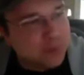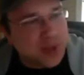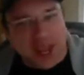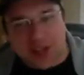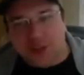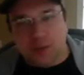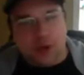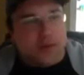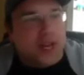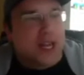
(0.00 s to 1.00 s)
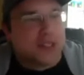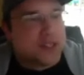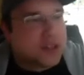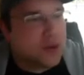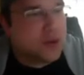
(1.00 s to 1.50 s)
But yeah, so moving on
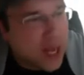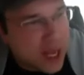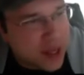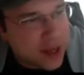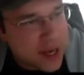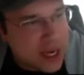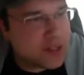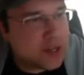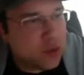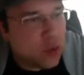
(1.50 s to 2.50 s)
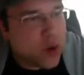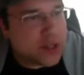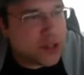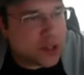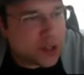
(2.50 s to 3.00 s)
to Knicks and
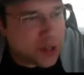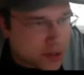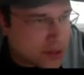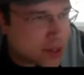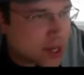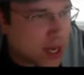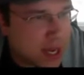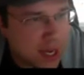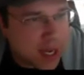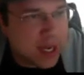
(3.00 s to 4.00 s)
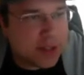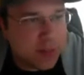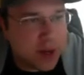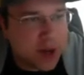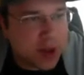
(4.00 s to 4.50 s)
Wizards tipping
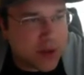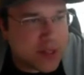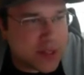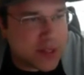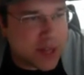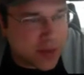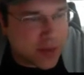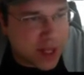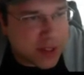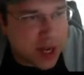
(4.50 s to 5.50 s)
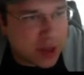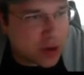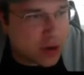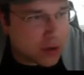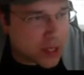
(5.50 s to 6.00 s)
off at 7. That's the other
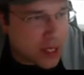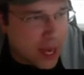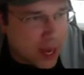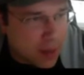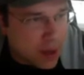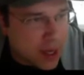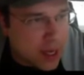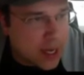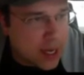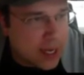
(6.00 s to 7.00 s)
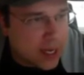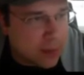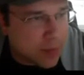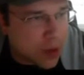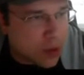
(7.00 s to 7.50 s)
early game.
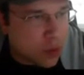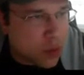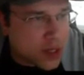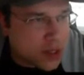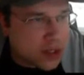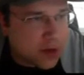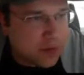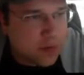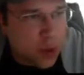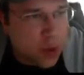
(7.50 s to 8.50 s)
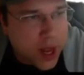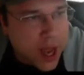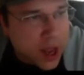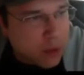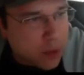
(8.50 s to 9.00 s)
The Wizards are
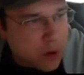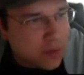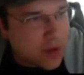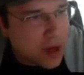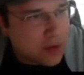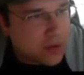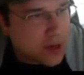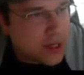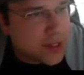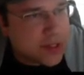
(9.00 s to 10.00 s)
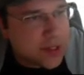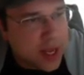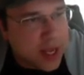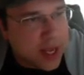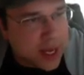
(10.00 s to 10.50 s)
4.5-point favorites,
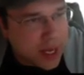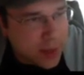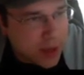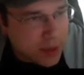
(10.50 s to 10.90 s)
and the